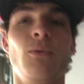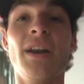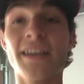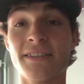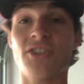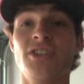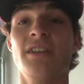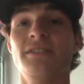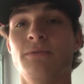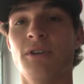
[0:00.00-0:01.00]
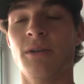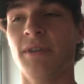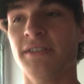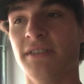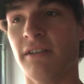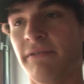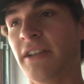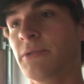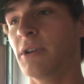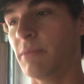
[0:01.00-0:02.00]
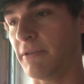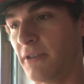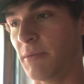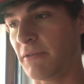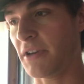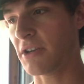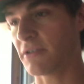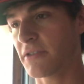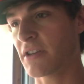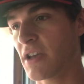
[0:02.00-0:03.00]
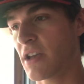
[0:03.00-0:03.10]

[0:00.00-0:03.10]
when I get the chance to work on my stuff, that's when I'll be filming videos.